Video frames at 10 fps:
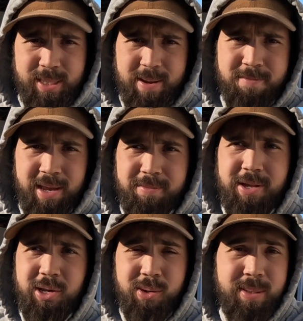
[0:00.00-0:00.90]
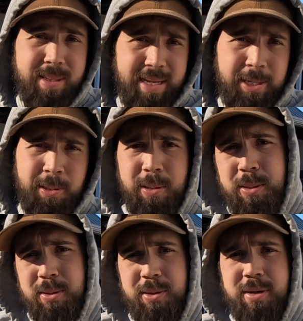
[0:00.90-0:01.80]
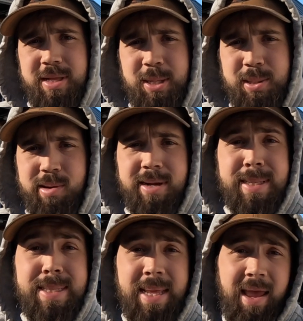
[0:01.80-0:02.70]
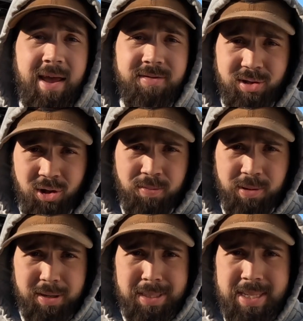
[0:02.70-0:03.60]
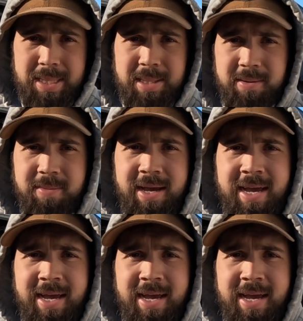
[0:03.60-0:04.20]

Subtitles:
that may be new to diesels or new to these trucks is they have a glow plug system.